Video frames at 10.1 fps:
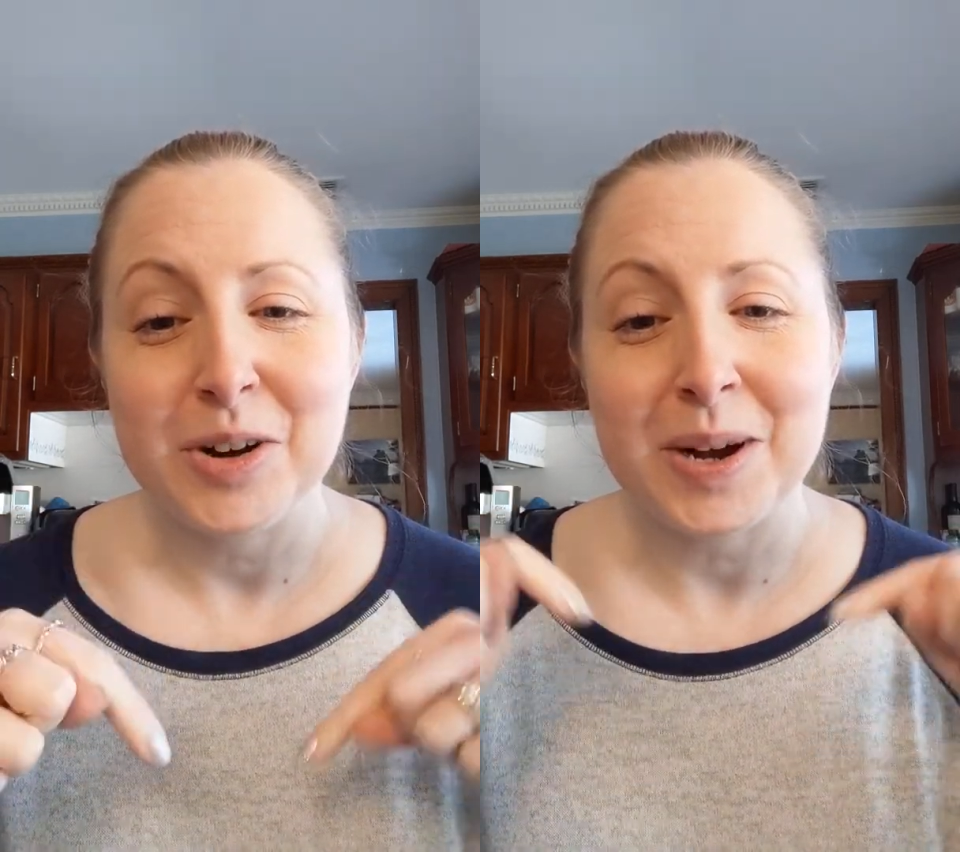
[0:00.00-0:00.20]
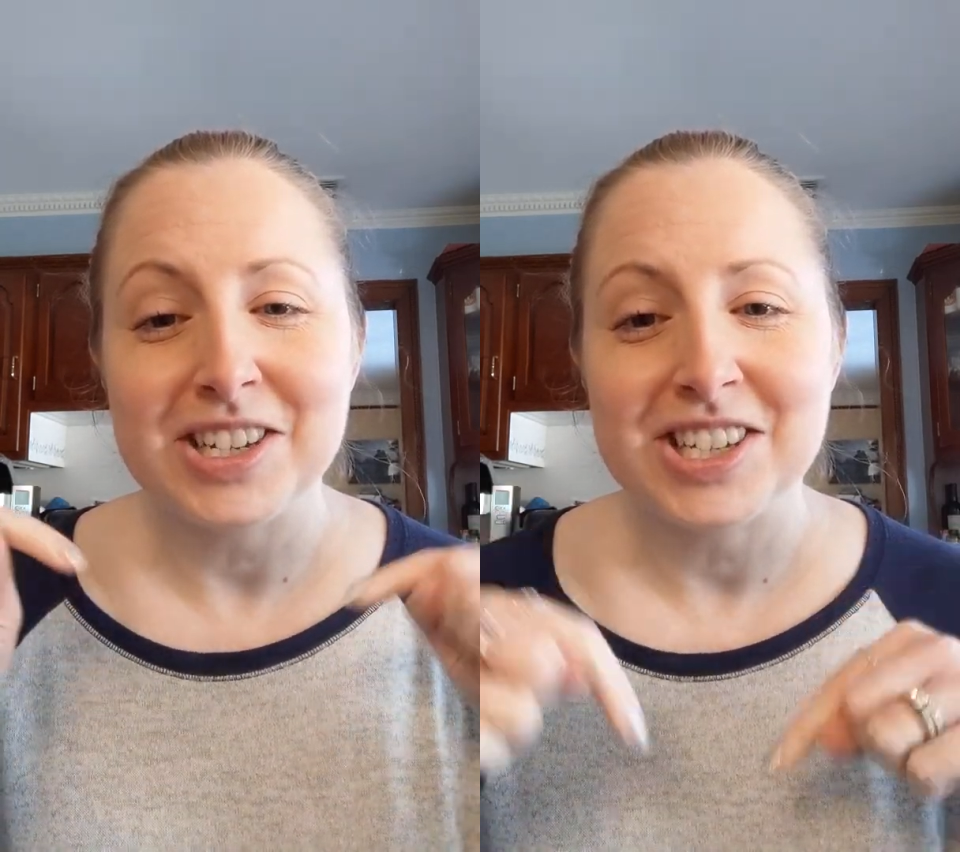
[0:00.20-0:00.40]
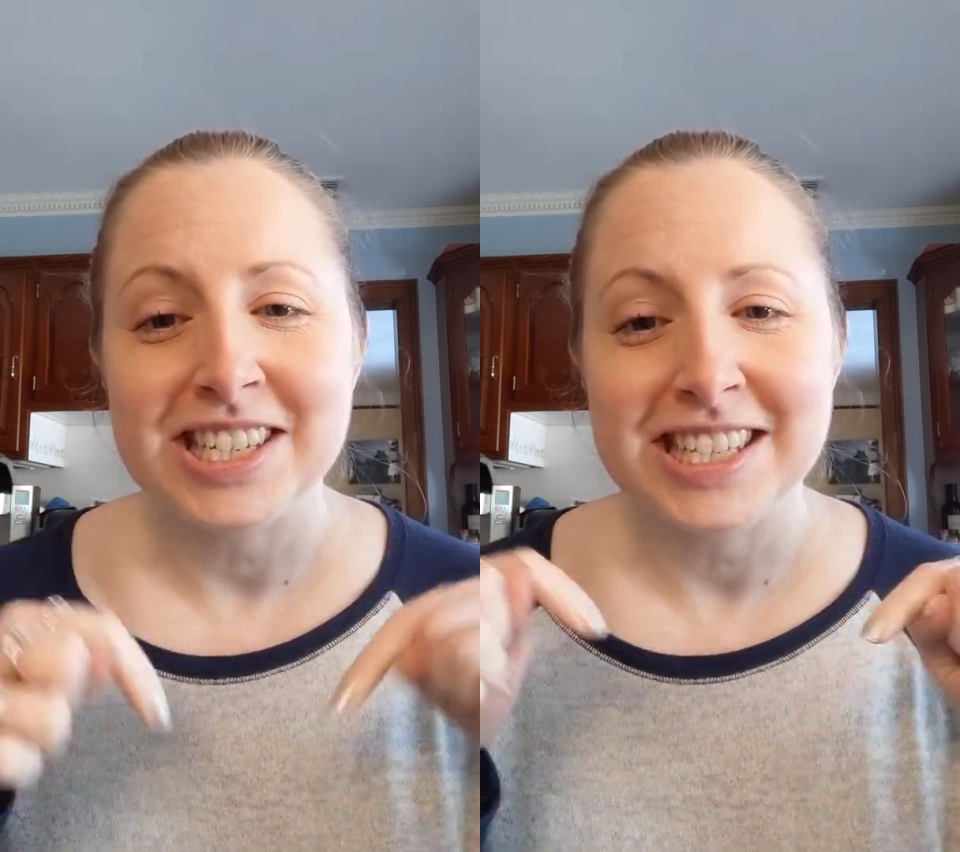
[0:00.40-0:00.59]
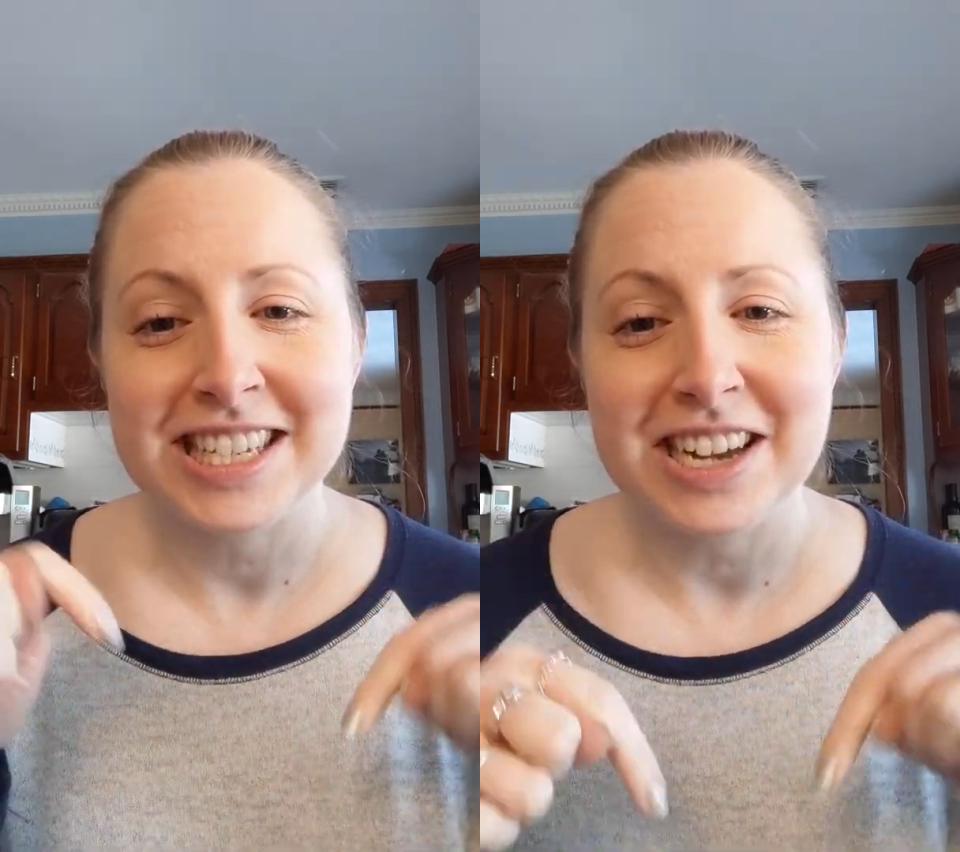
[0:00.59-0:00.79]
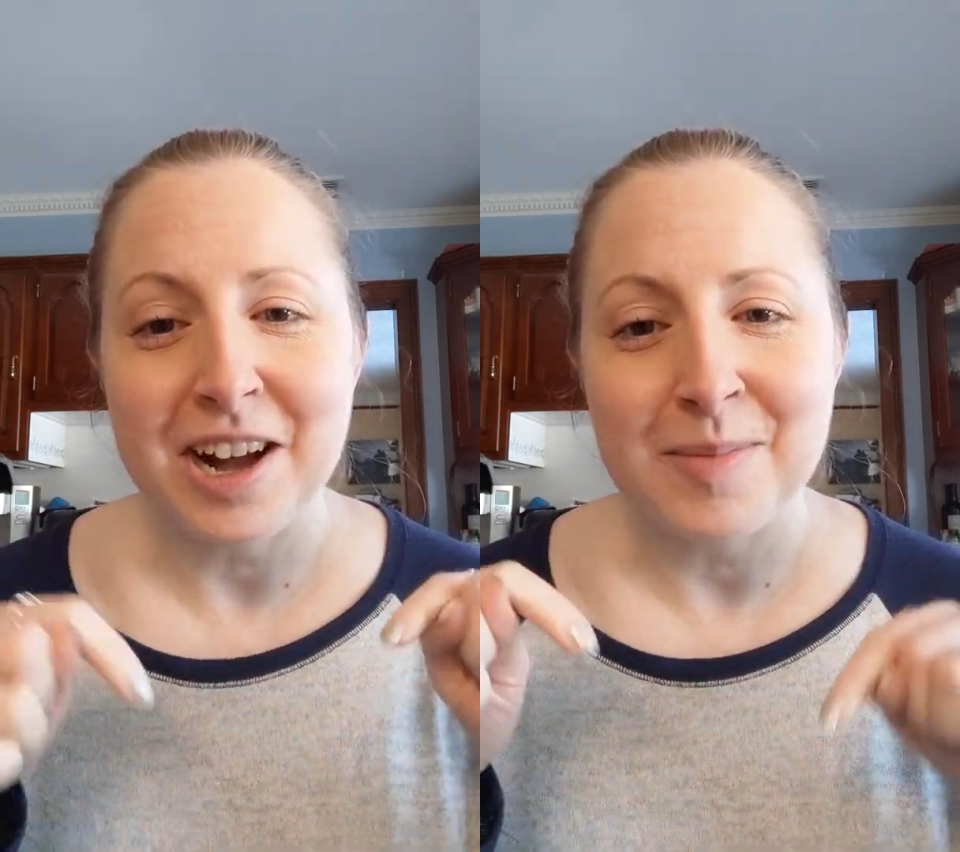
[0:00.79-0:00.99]
questions
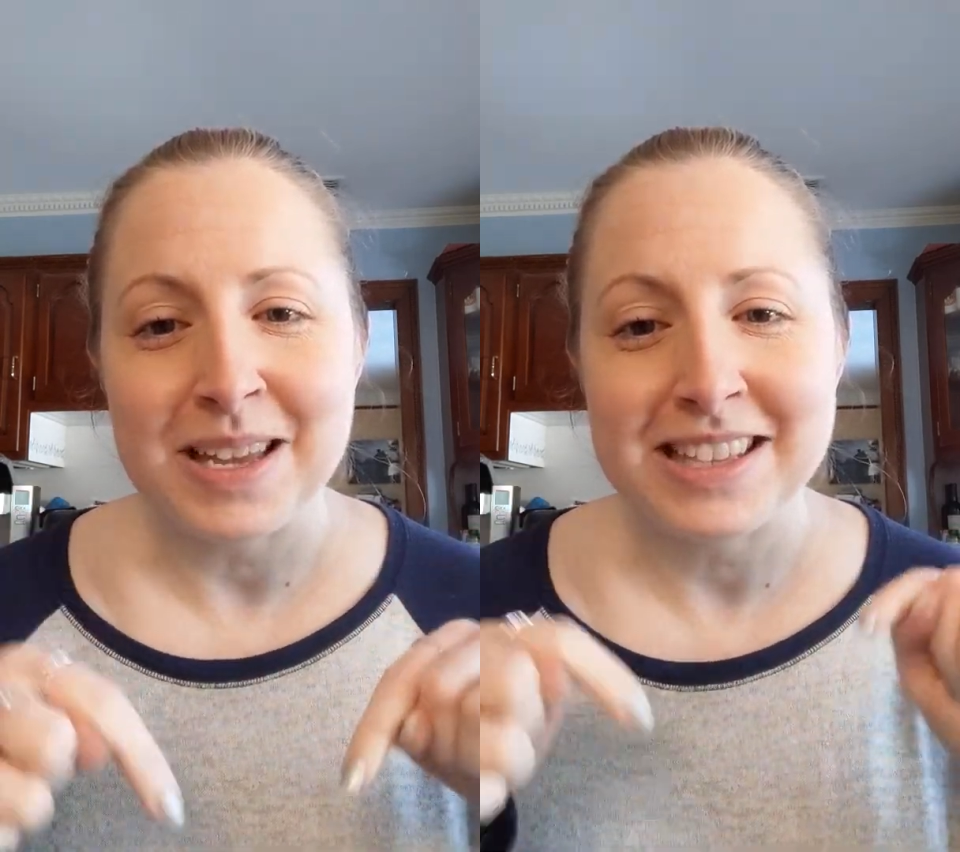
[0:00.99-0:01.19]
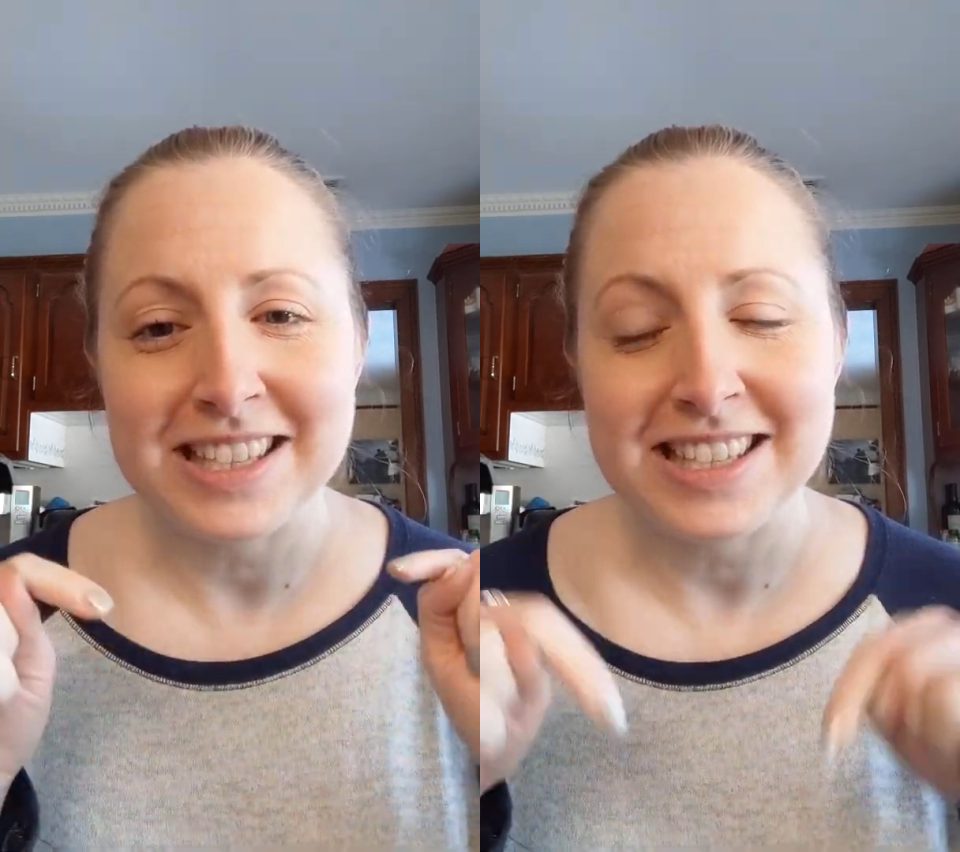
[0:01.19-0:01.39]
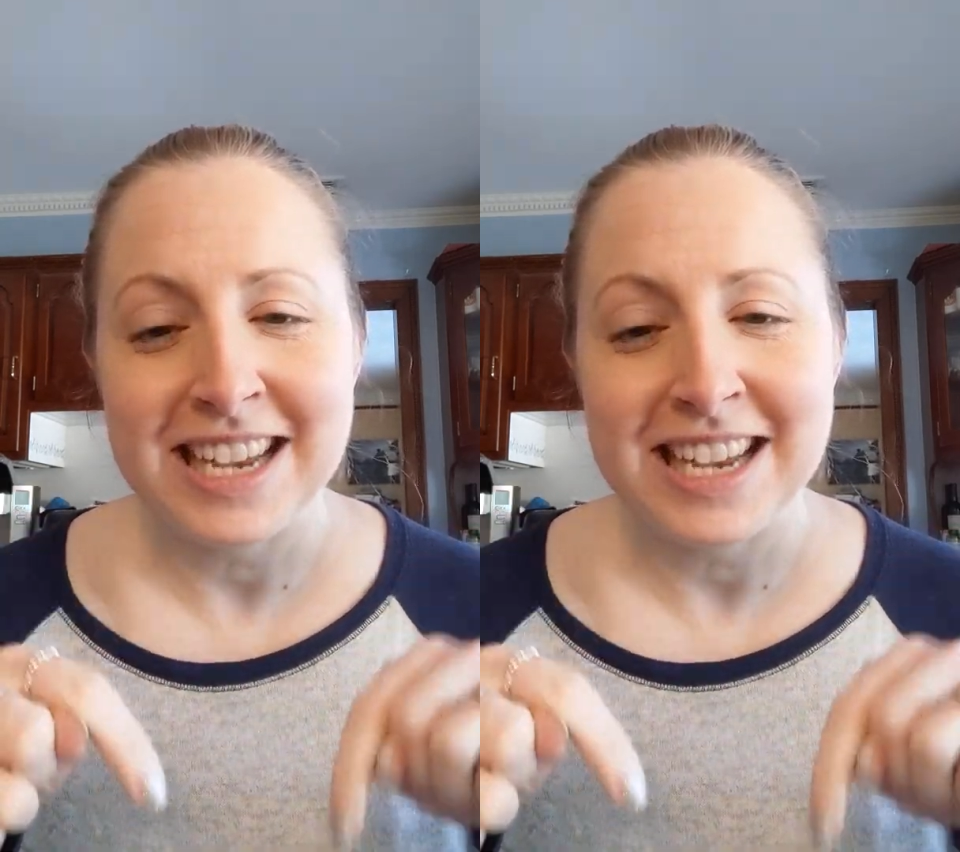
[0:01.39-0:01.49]
and comments